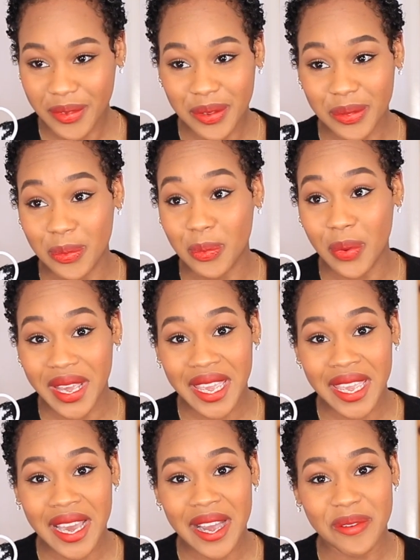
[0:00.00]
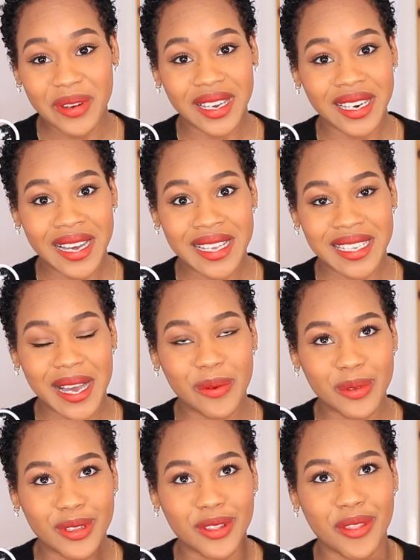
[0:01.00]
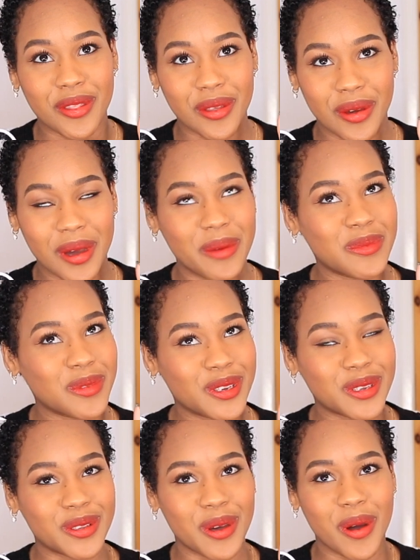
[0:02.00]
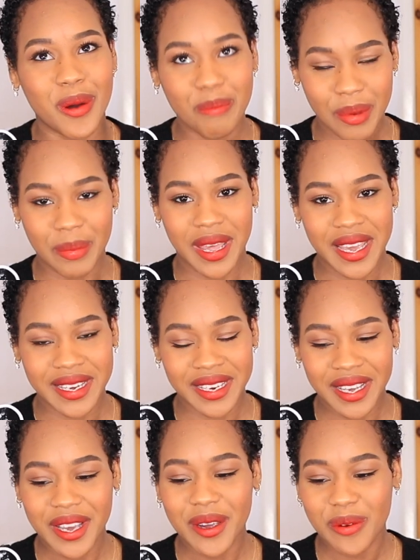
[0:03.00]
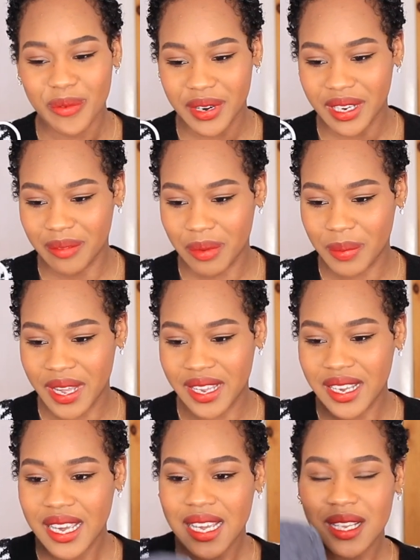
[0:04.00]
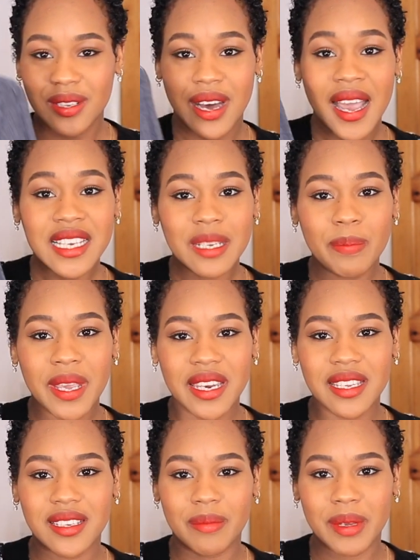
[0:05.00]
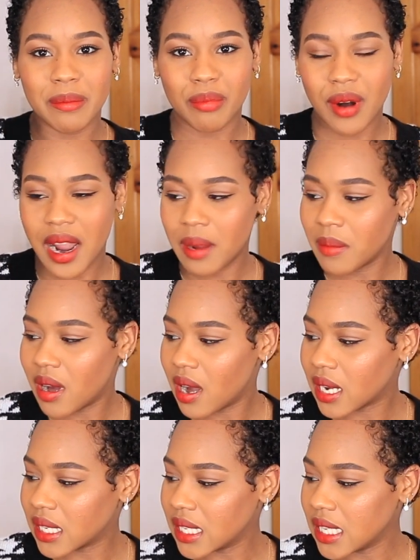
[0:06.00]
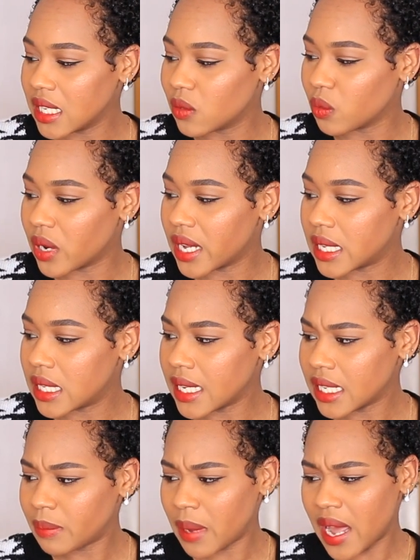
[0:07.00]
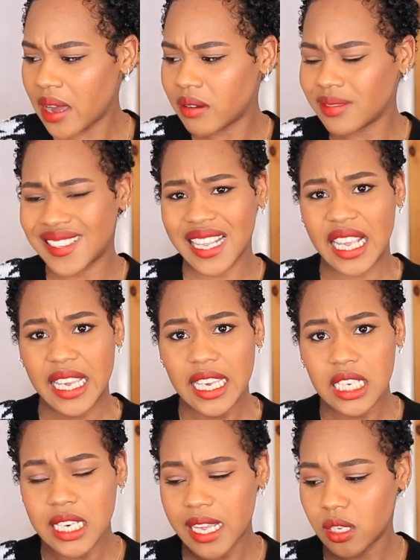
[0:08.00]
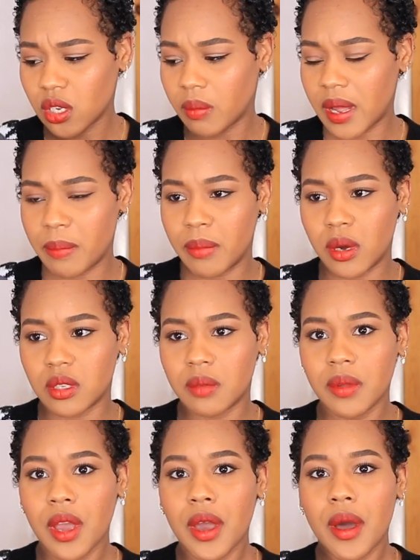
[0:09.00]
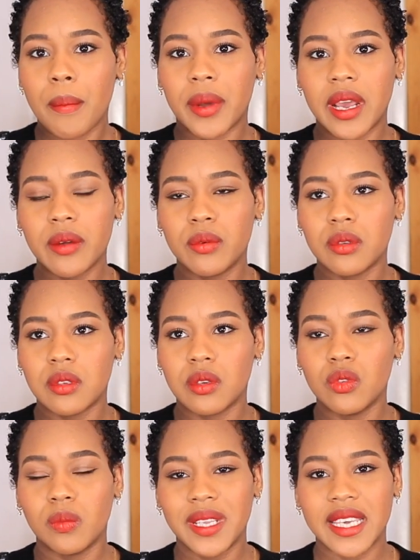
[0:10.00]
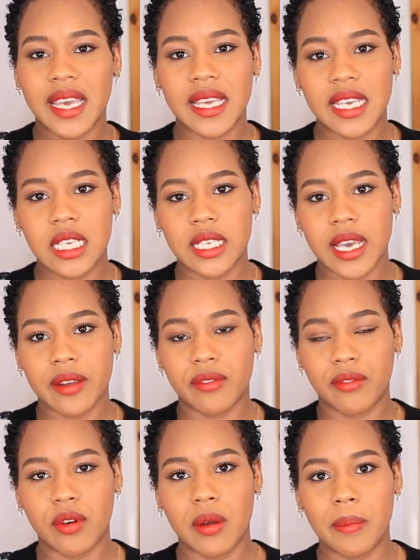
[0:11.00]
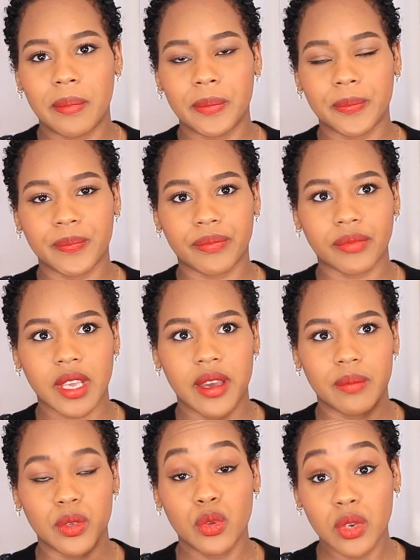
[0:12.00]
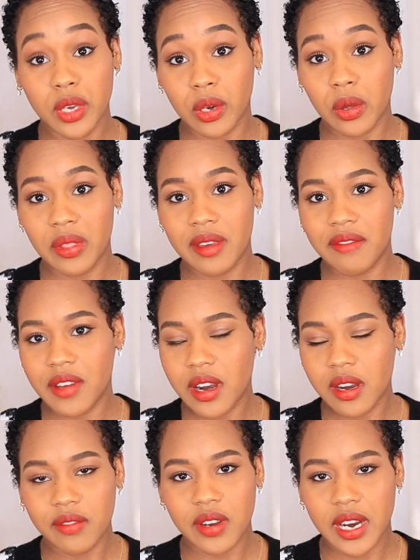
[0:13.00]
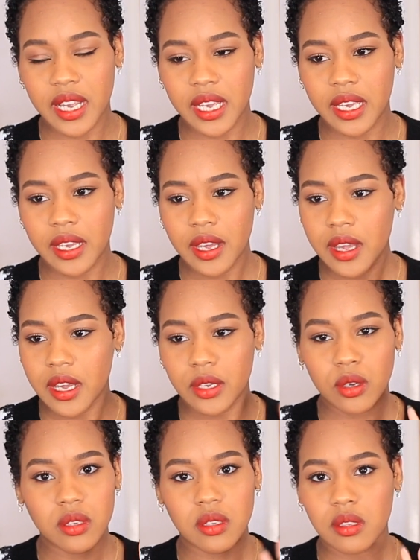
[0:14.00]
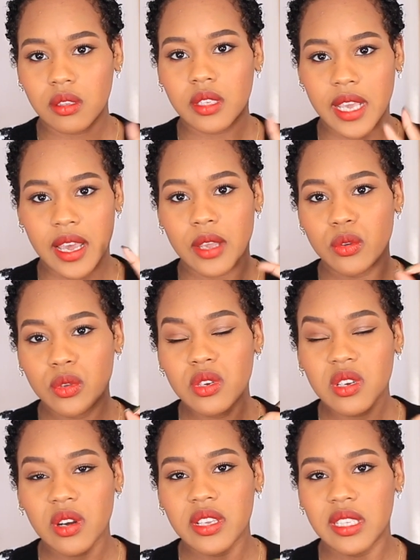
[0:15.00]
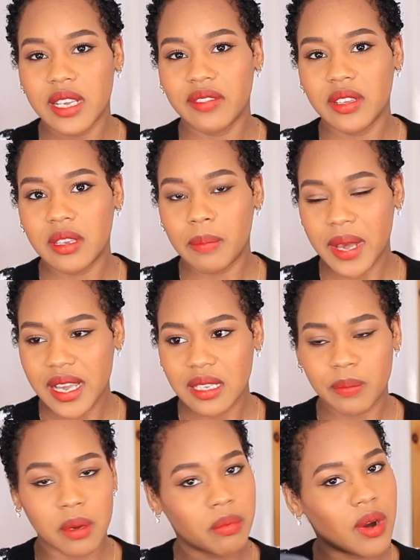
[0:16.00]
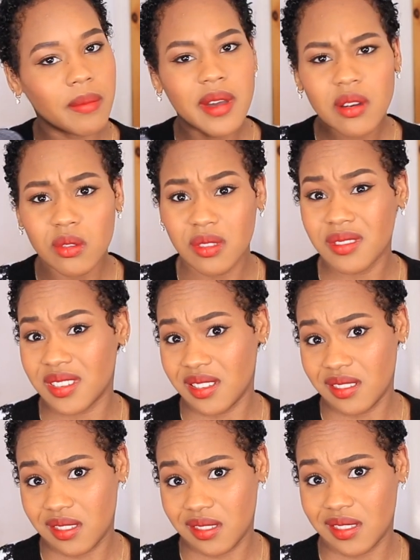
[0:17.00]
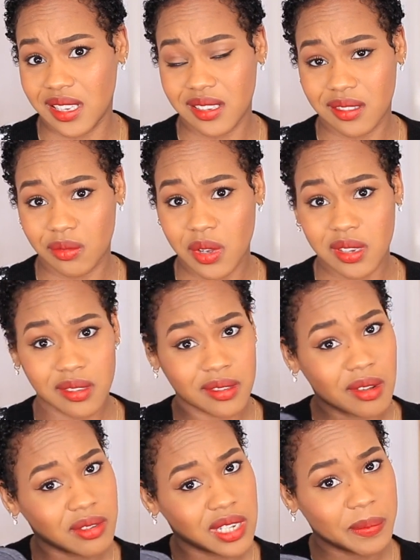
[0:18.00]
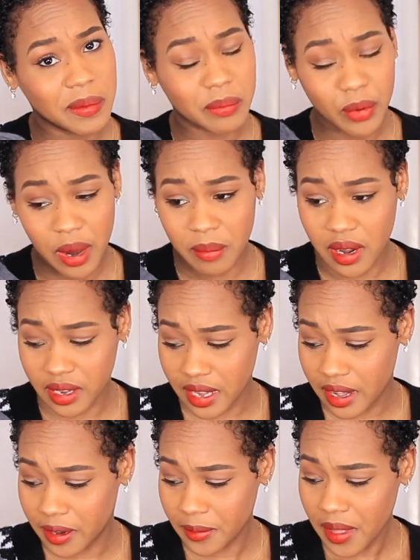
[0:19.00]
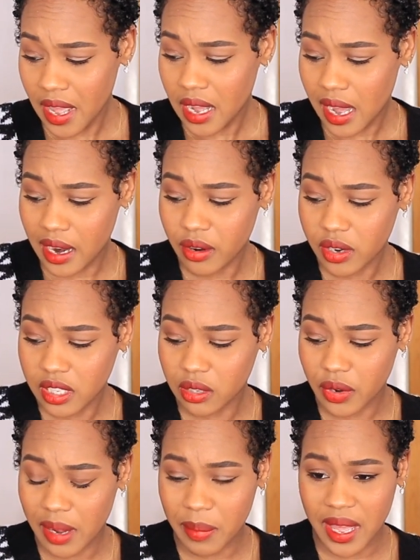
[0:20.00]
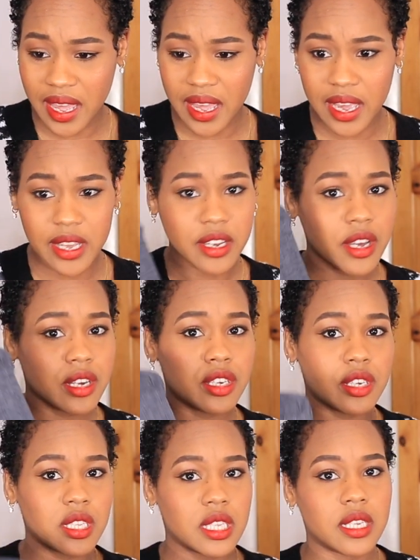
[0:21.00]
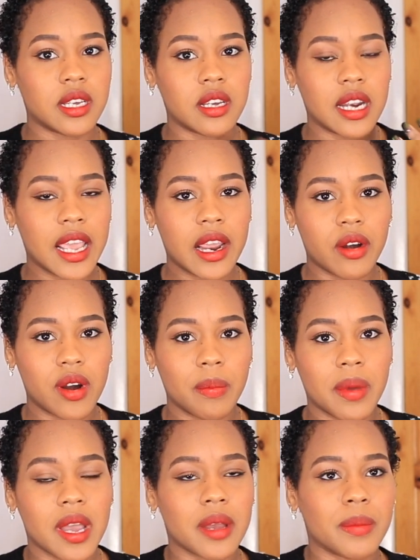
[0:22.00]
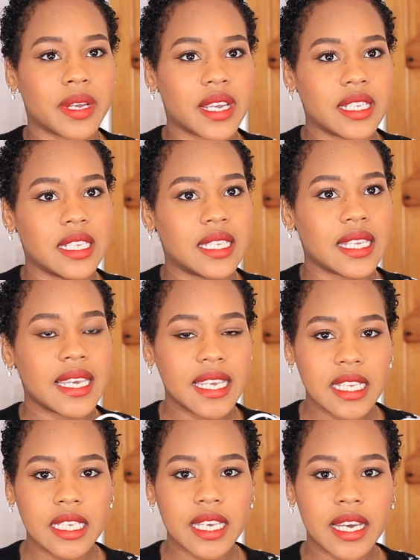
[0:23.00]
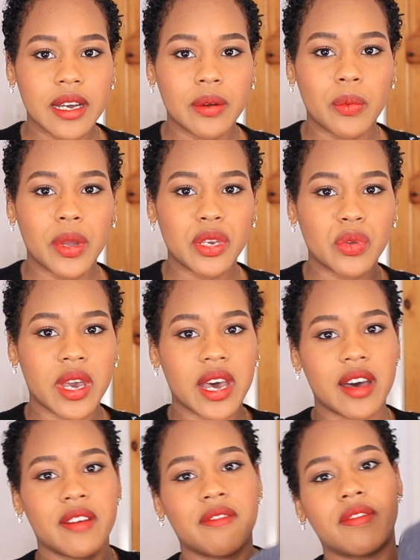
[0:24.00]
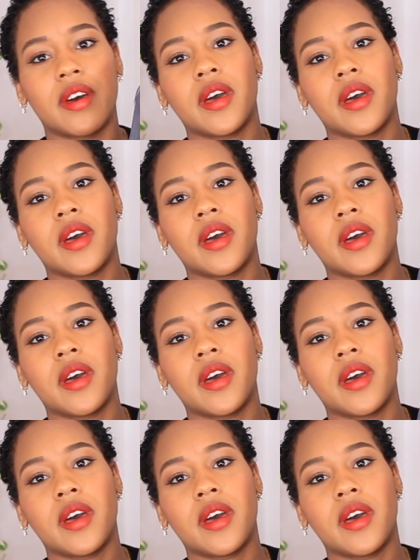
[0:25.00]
the way I realized I was just unprepared, really unprepared. So I actually picked these up in Primark. These were £6 each, like the top and bottom, but I also normally get heat tech from Uniqlo. They're very those, yeah, Uniqlo is definitely the best, but Primark also does things as well, so don't sleep on Primark, girl. And I've got this grey pair just to layer up, because it's easier when you have